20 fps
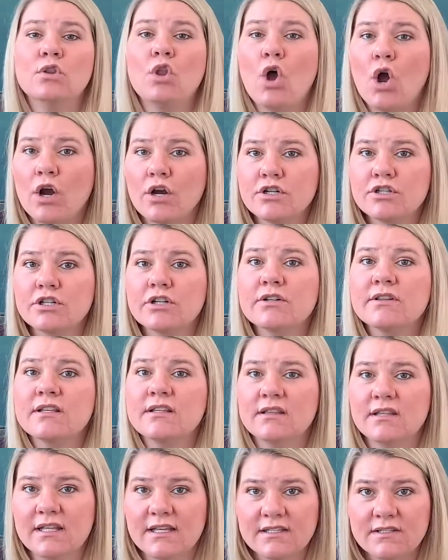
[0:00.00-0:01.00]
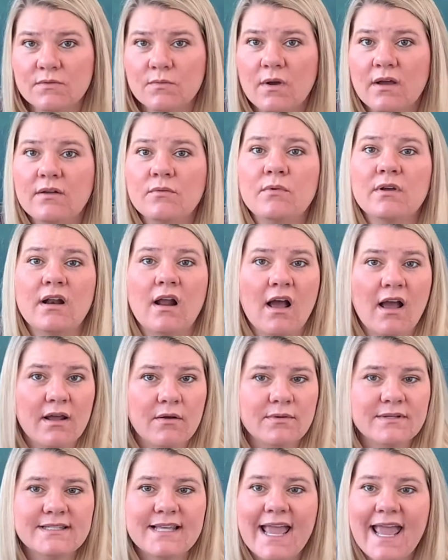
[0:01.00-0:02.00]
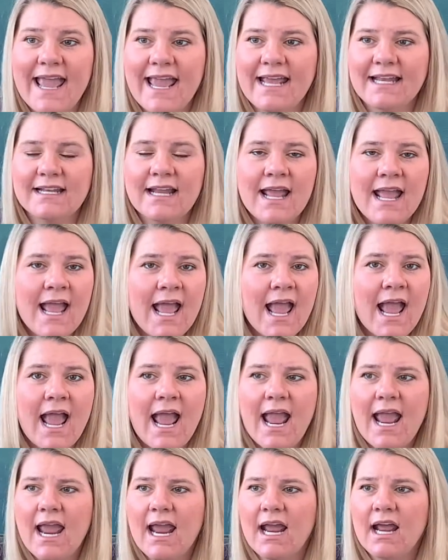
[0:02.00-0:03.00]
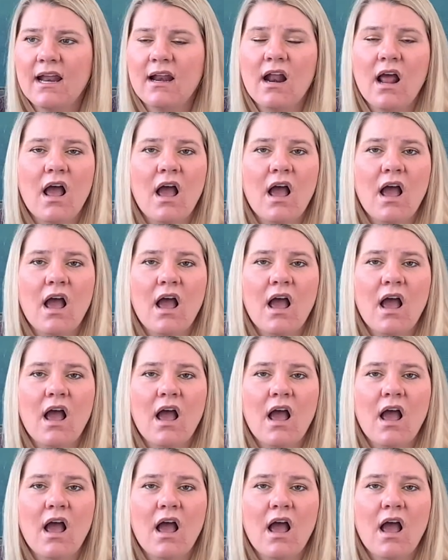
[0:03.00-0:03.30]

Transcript: larger than this one when I was 8, and